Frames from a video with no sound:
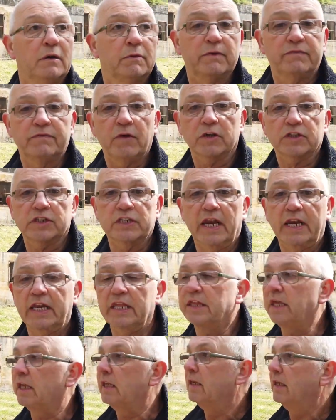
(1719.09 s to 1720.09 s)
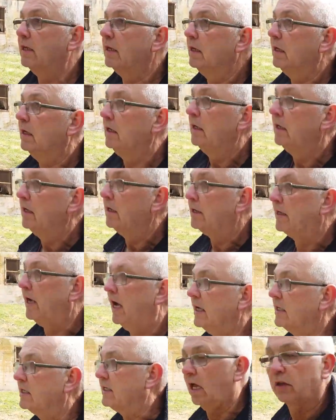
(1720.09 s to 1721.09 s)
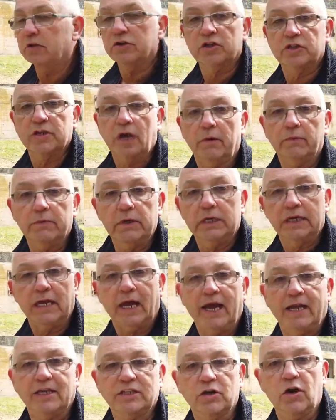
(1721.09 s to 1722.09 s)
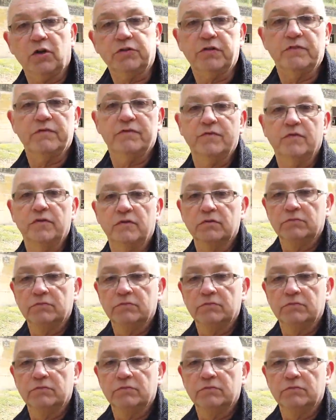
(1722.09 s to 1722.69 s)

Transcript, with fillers: We've not seen anything that tells us that we can't sort of